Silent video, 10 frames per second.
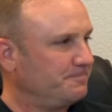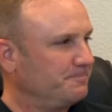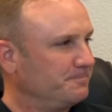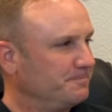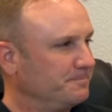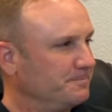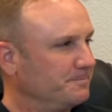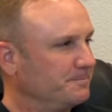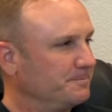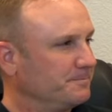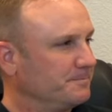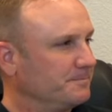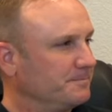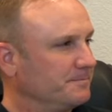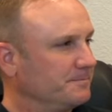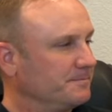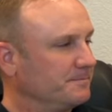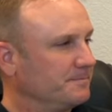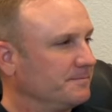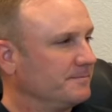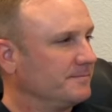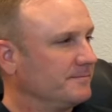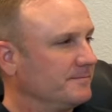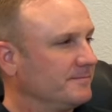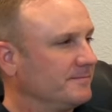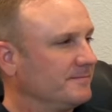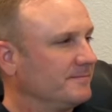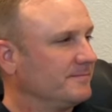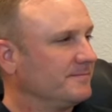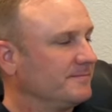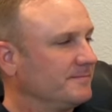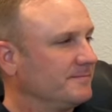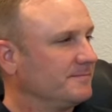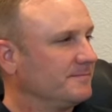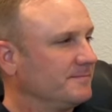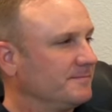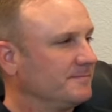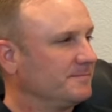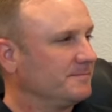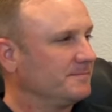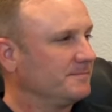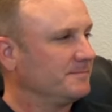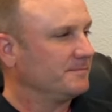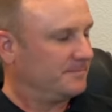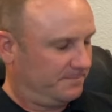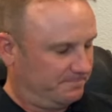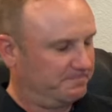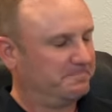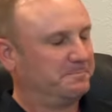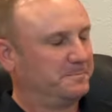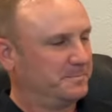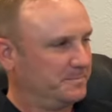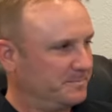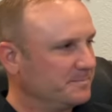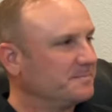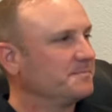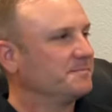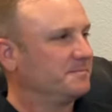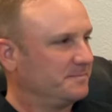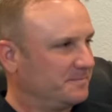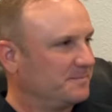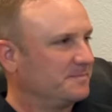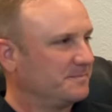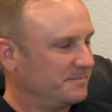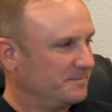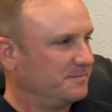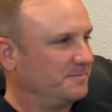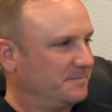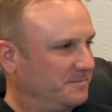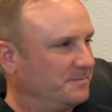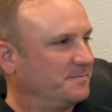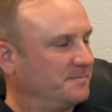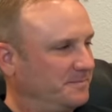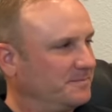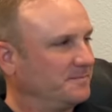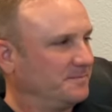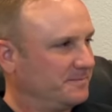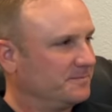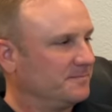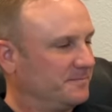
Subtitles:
This person isn't speaking.